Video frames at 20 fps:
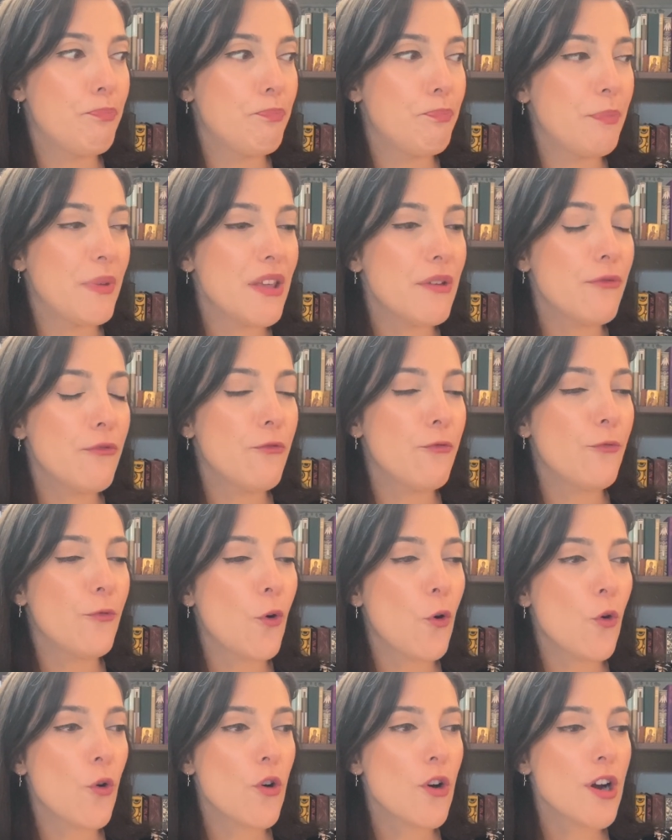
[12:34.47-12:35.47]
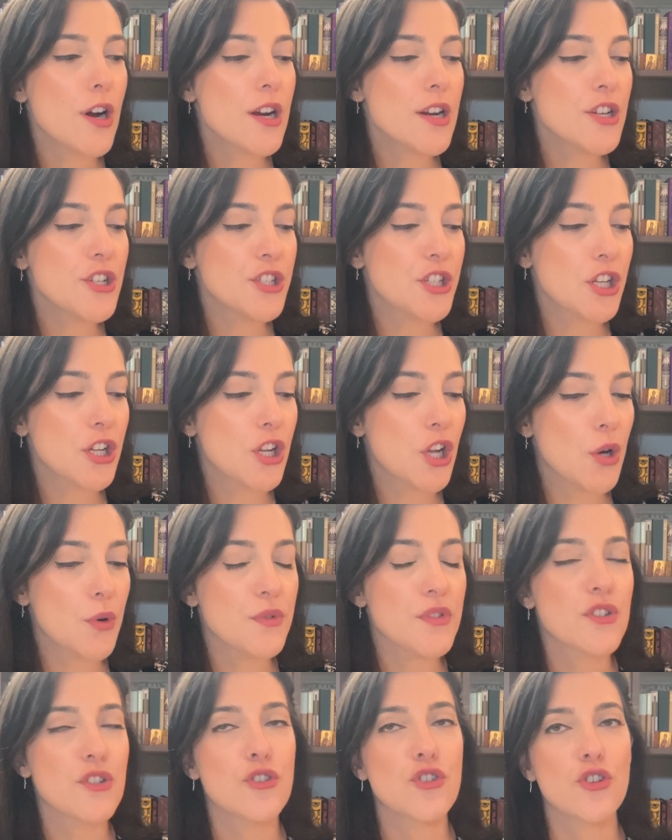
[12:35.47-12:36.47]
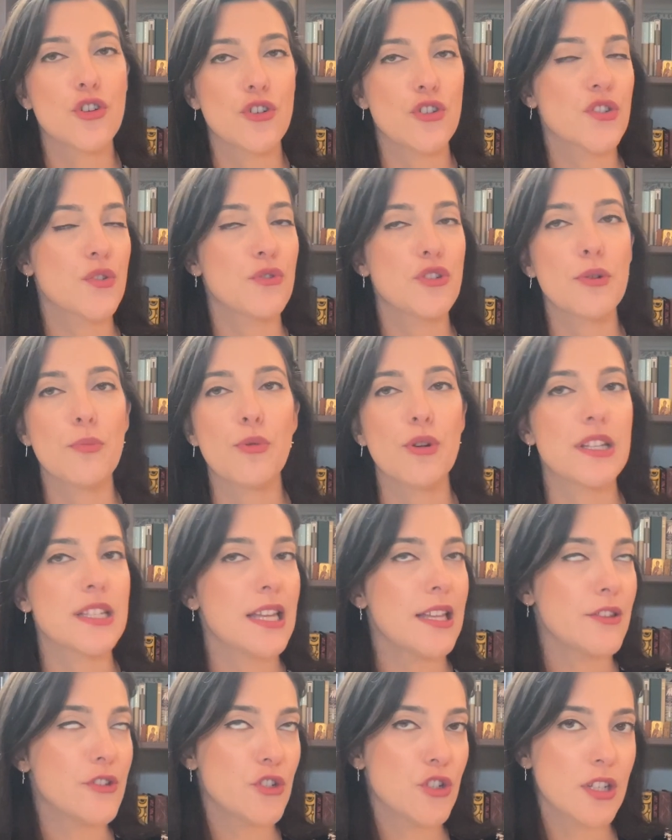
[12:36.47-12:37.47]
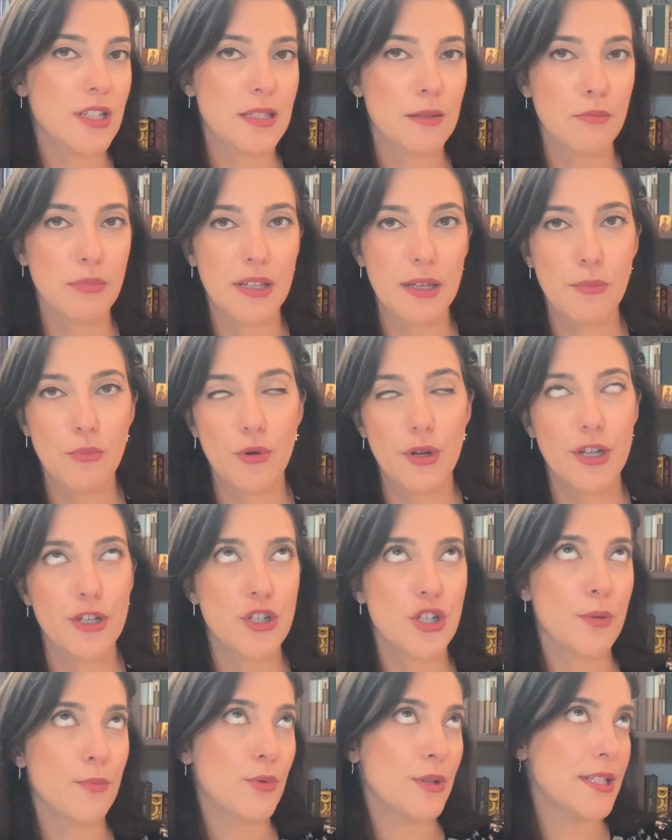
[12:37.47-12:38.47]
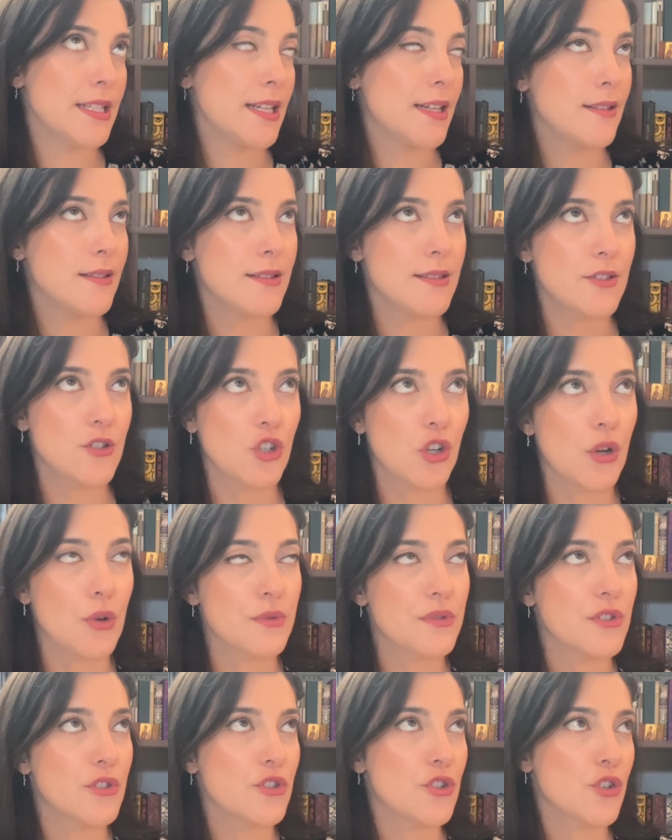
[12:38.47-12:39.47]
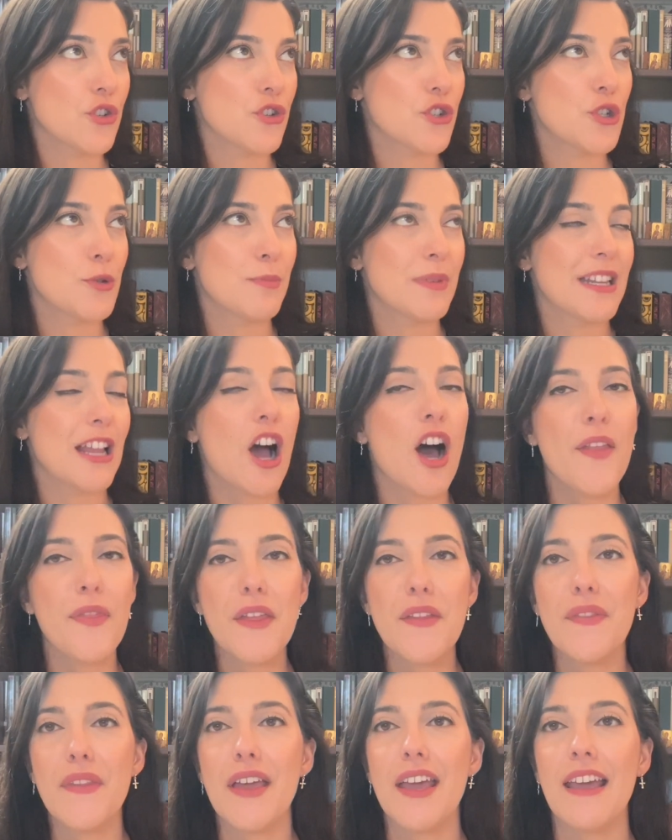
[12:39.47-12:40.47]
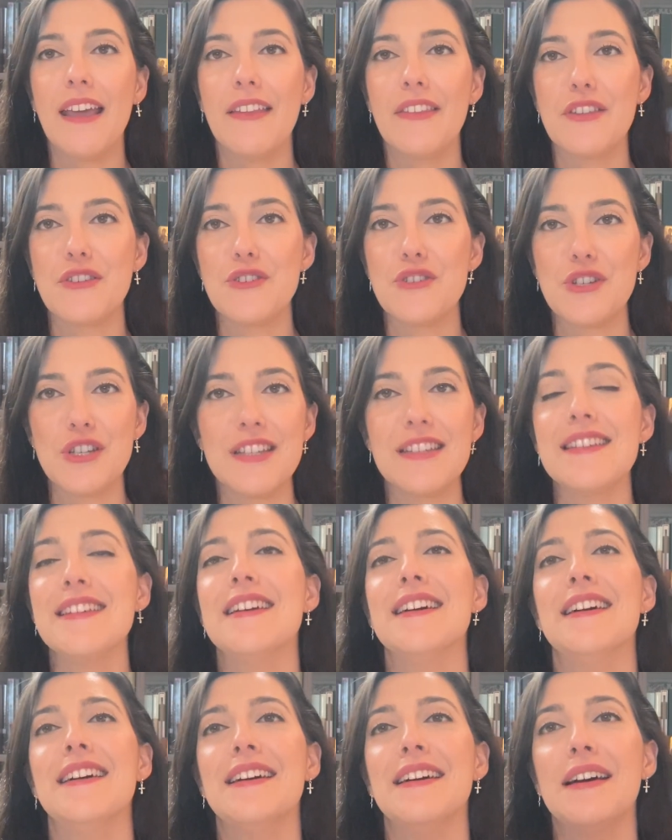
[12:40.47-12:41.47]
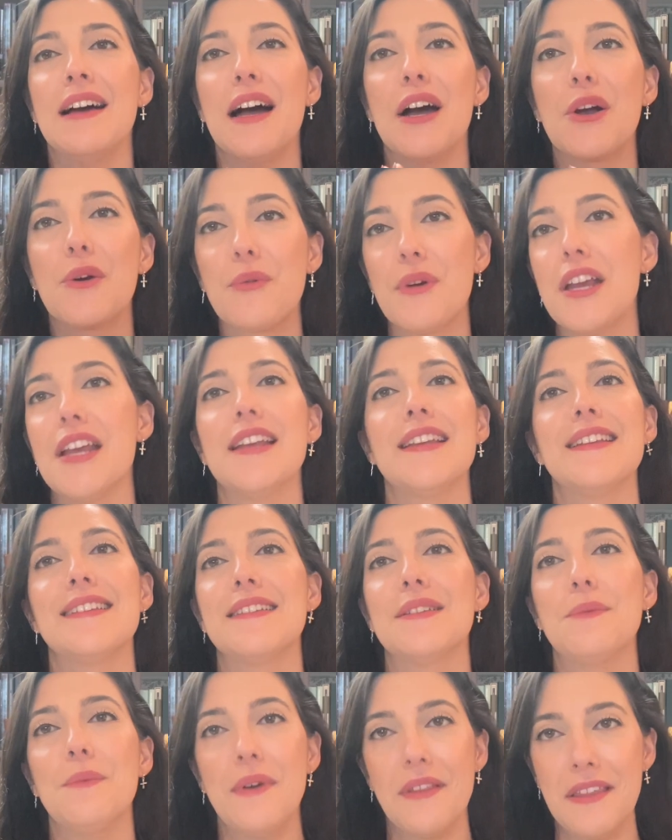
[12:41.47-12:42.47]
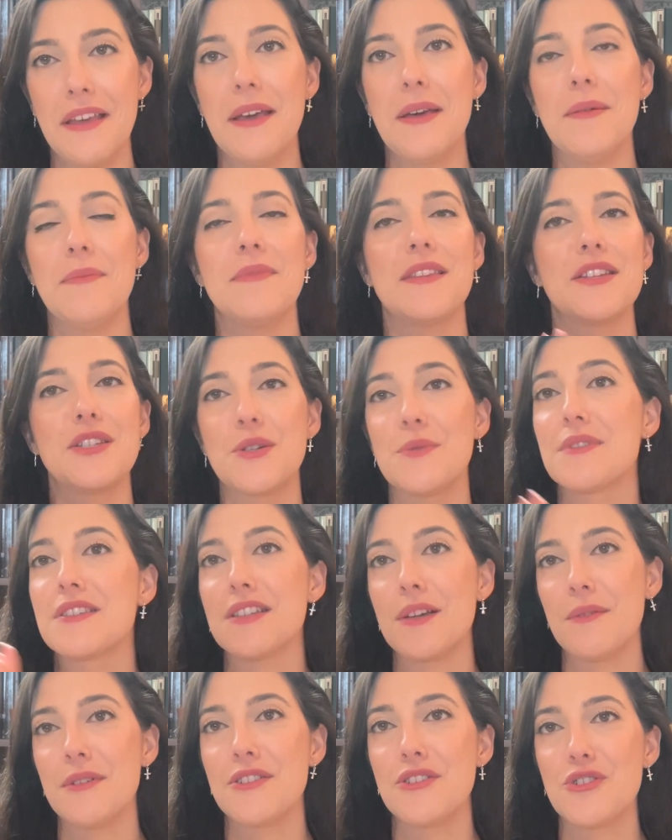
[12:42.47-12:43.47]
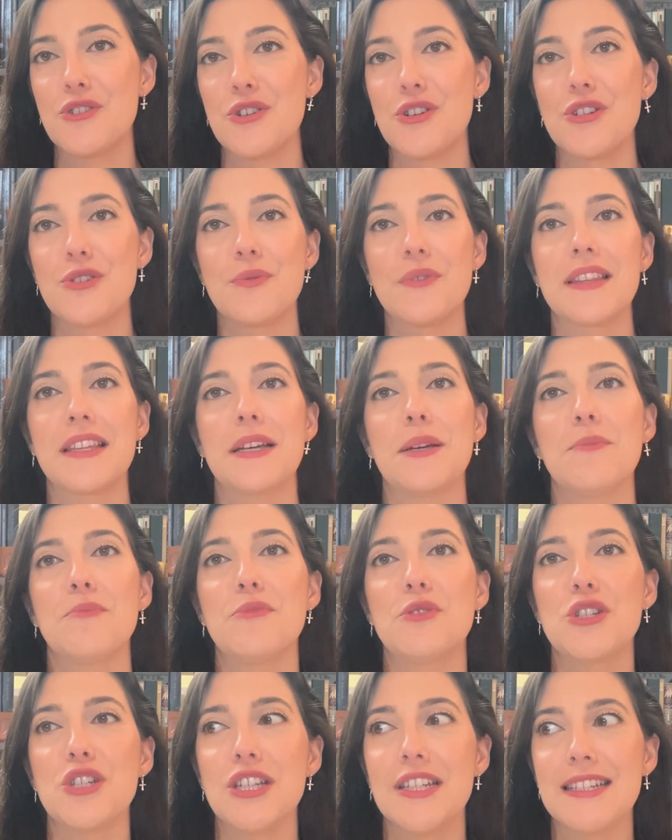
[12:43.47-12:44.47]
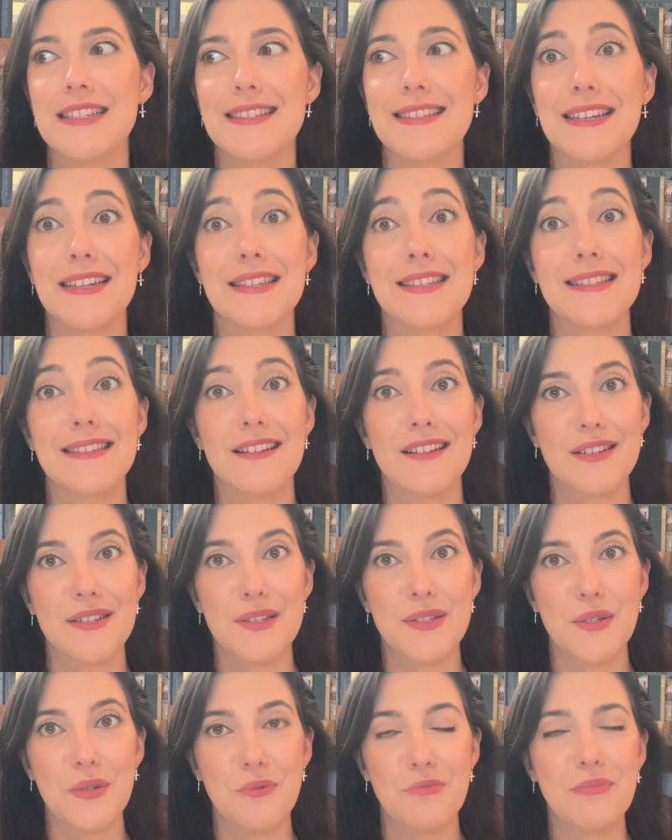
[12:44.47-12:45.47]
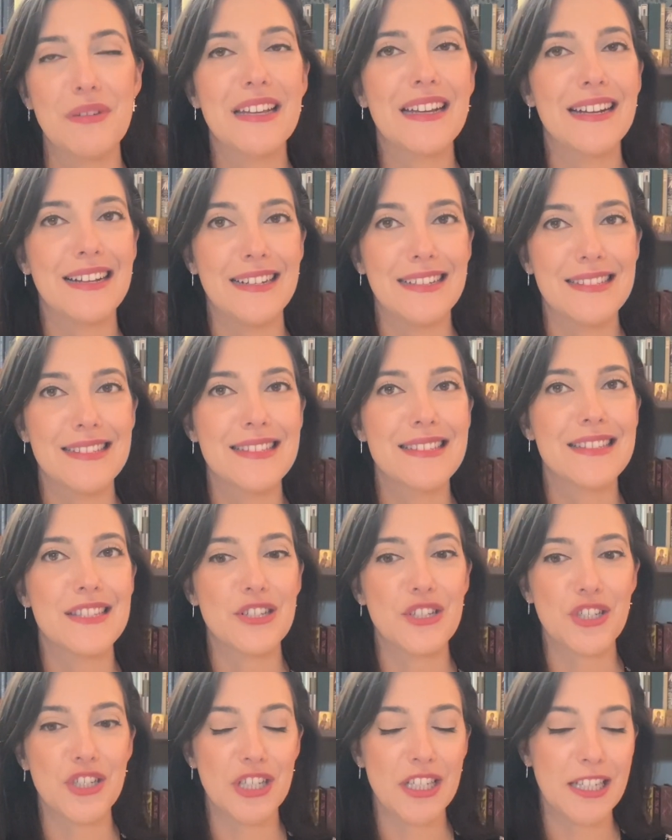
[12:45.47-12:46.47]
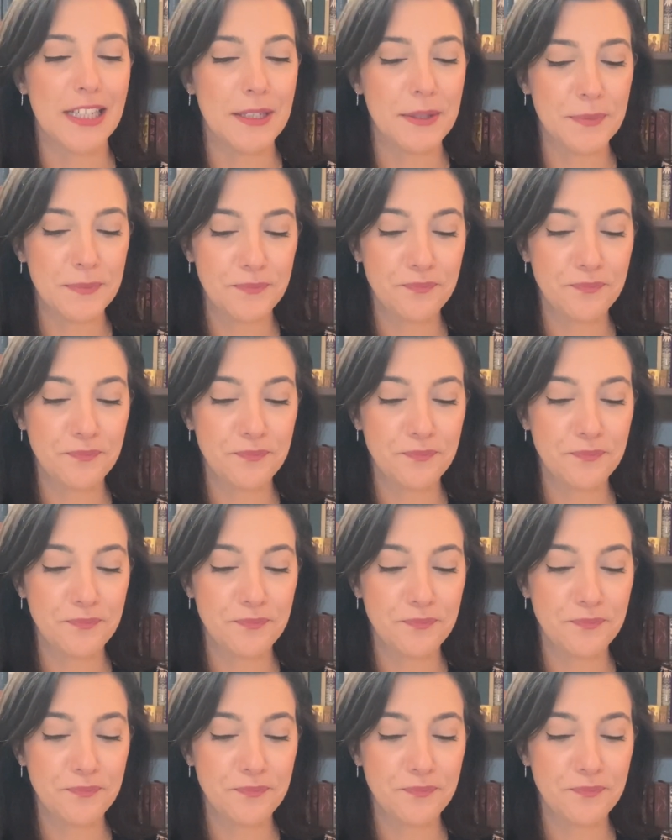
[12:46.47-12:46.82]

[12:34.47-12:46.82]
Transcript: before she goes to church, so she pretends she doesn't play bridge, she pretends she goes to church, but on the day that she agreed with him that she was going to church with him, she decides not to, because she